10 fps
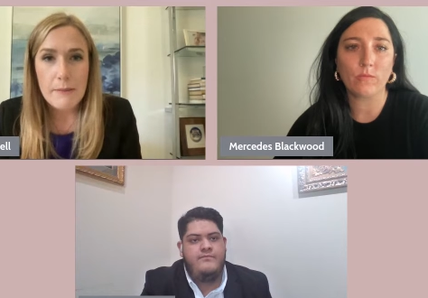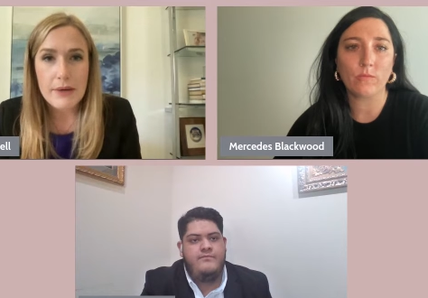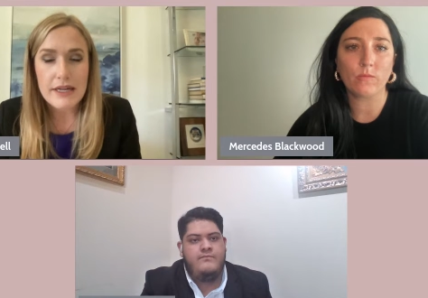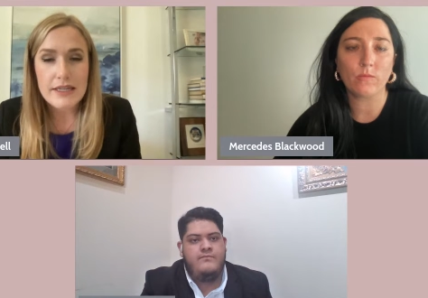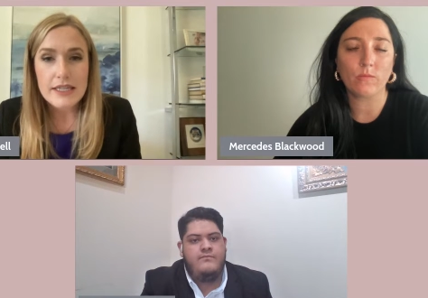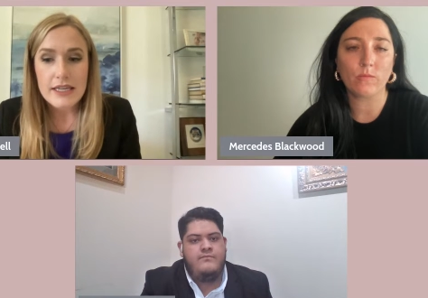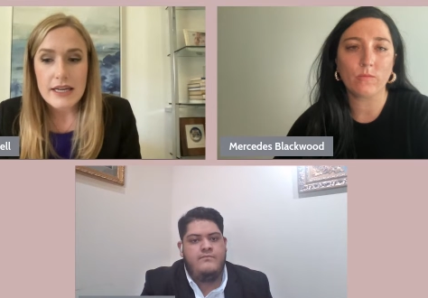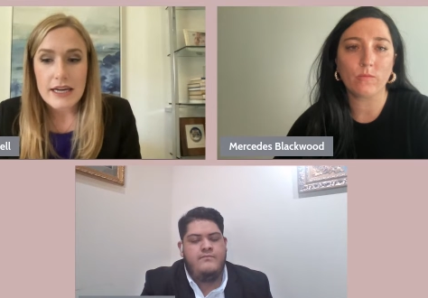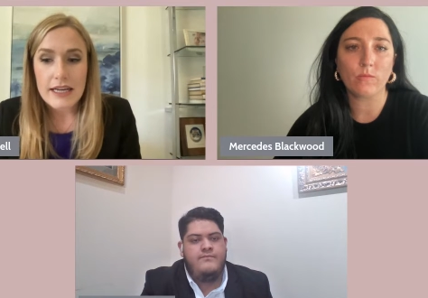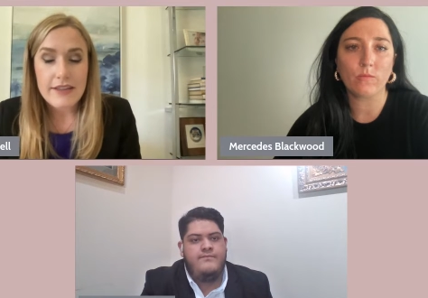Speaker 1: But
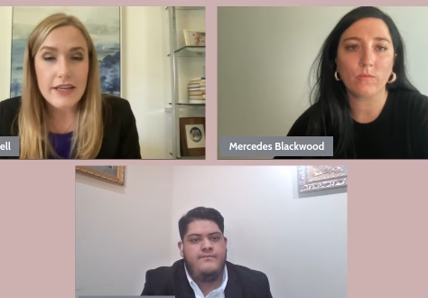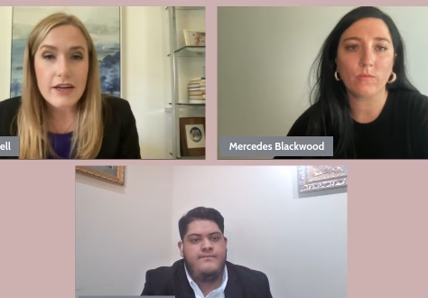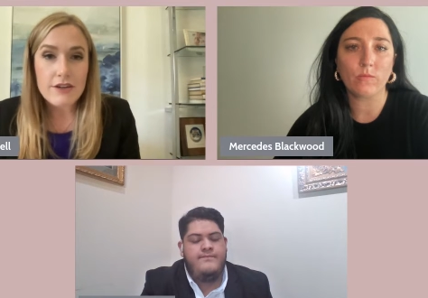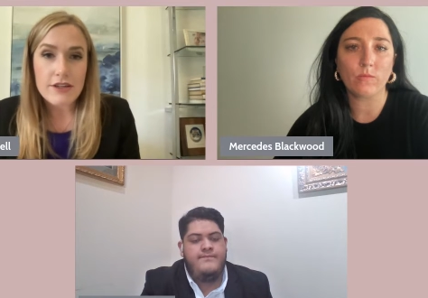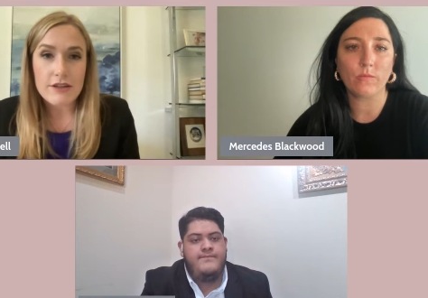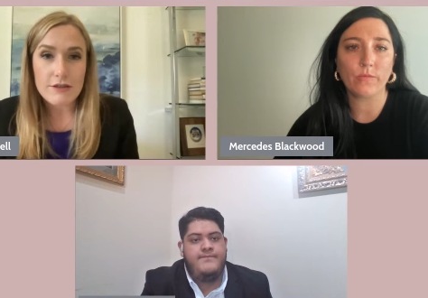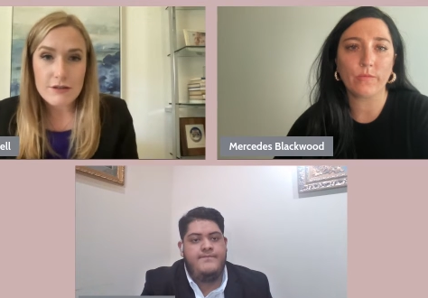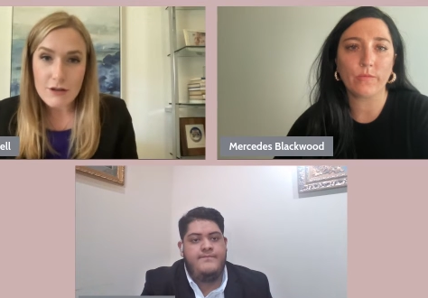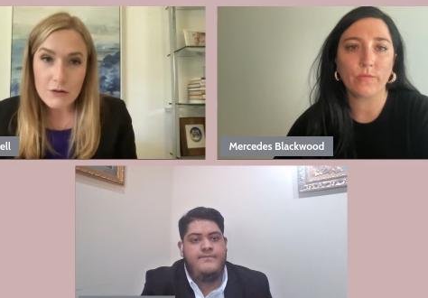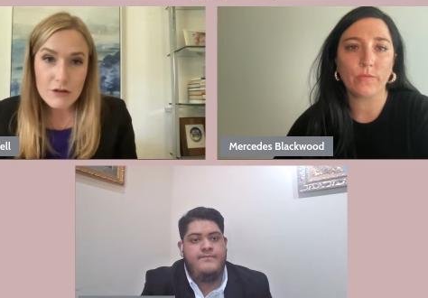I think on the
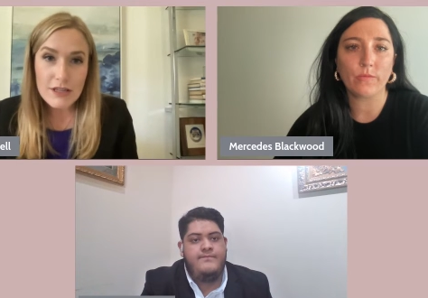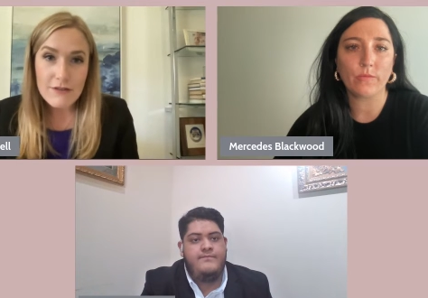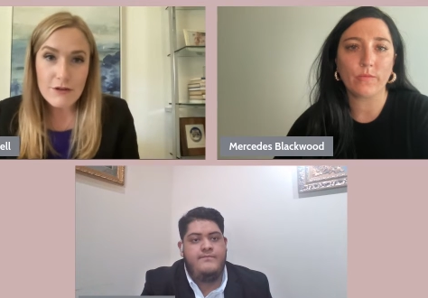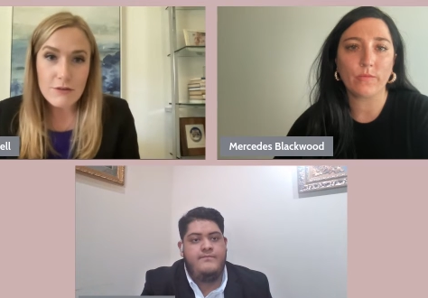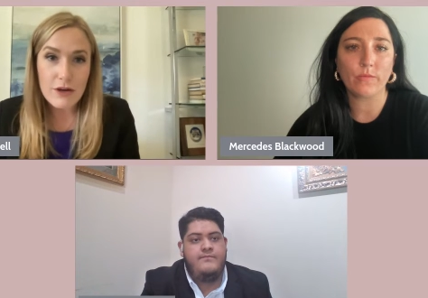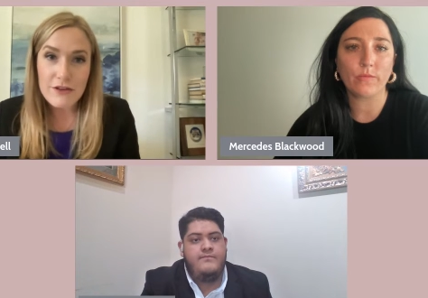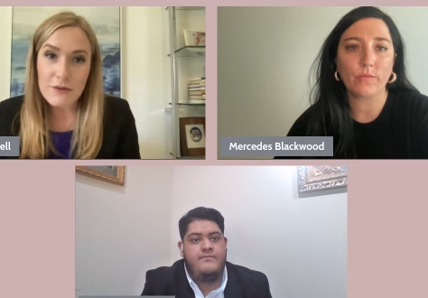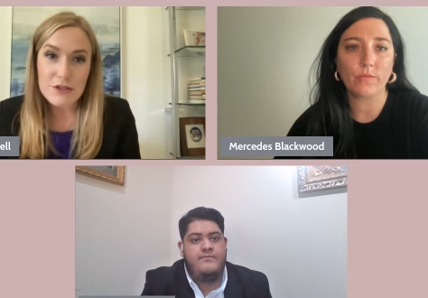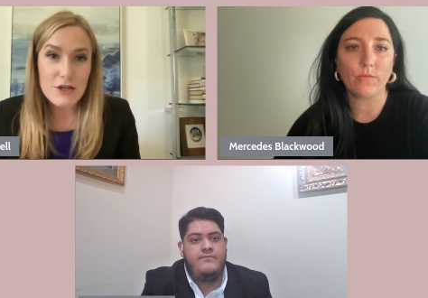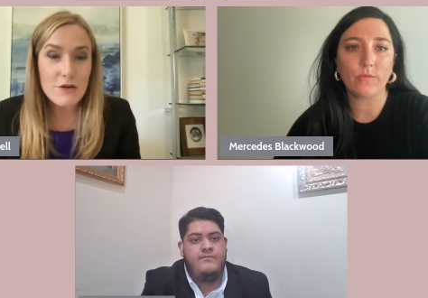local level, whether it
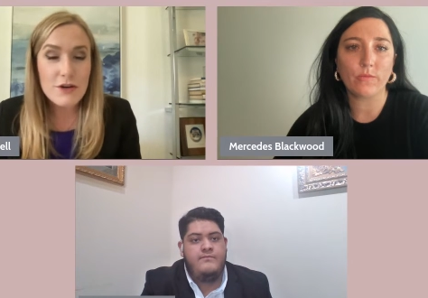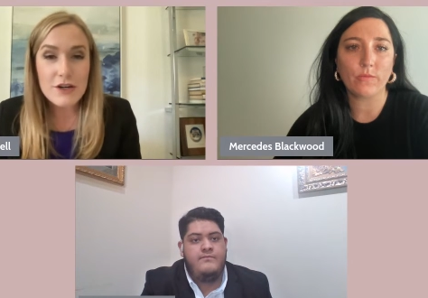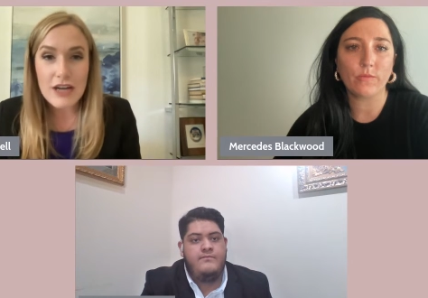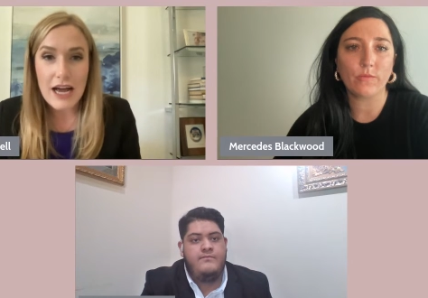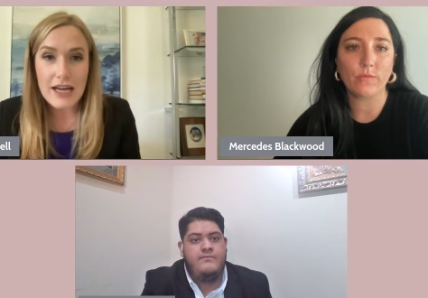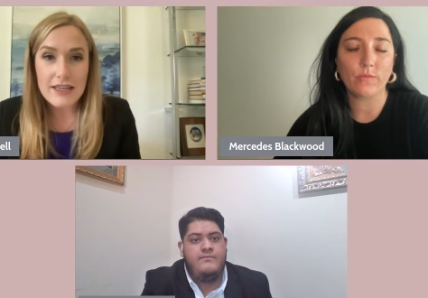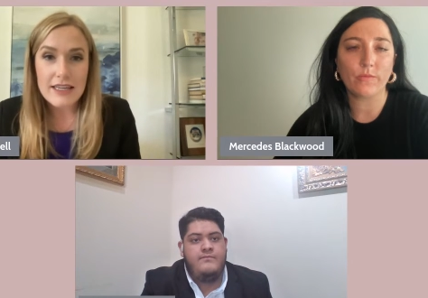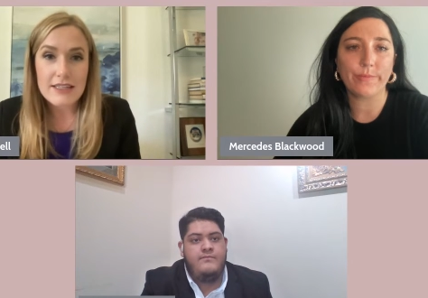was COVID or not,